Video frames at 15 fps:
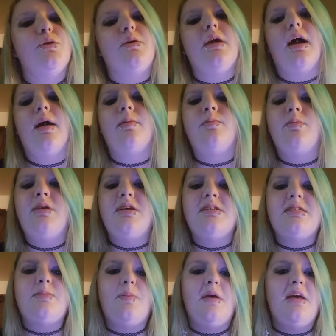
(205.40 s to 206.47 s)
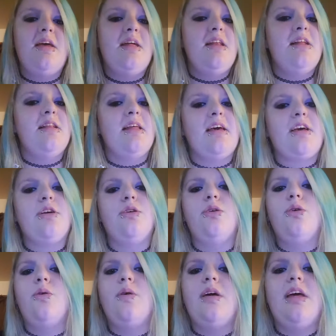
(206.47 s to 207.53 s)
got me spinning like a
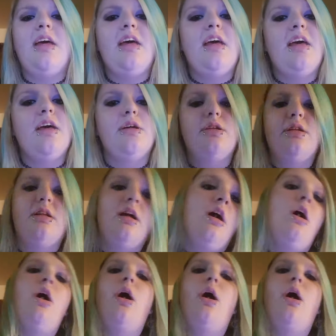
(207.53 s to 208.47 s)
wheel